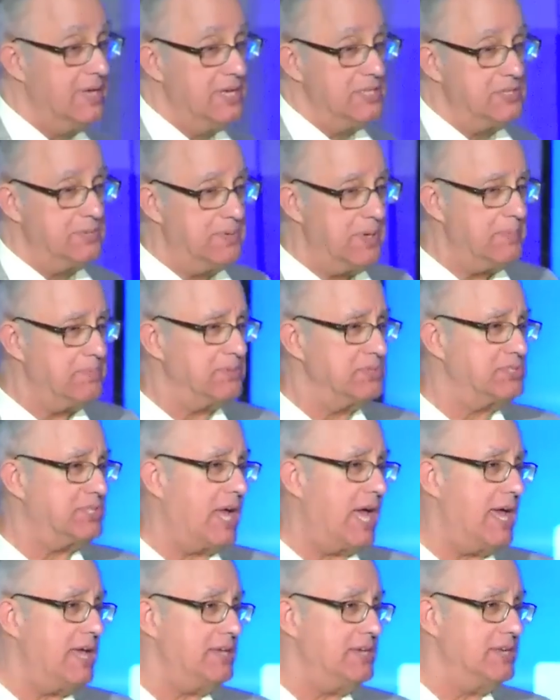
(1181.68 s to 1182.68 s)
So people
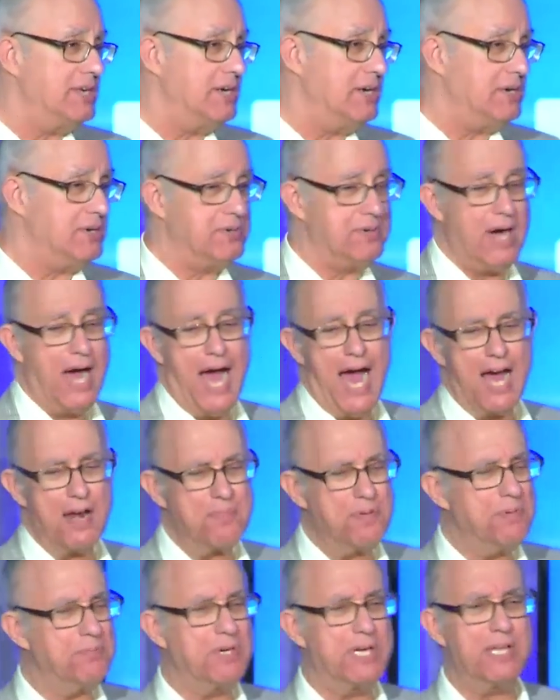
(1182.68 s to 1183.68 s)
say, you know, how do
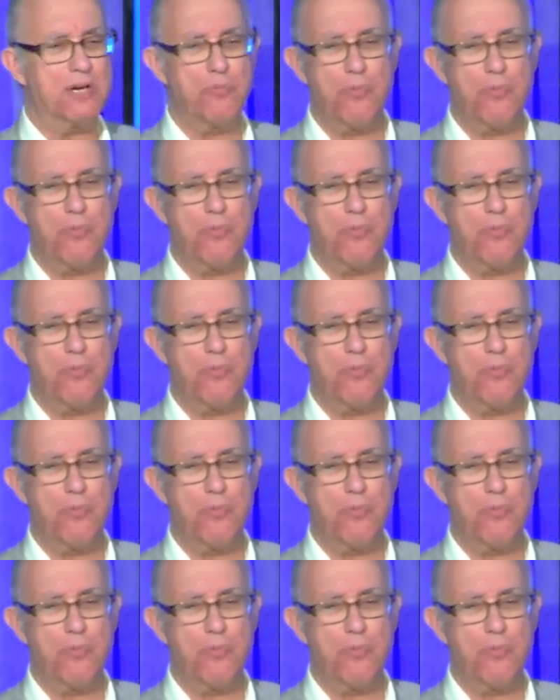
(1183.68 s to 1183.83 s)
people get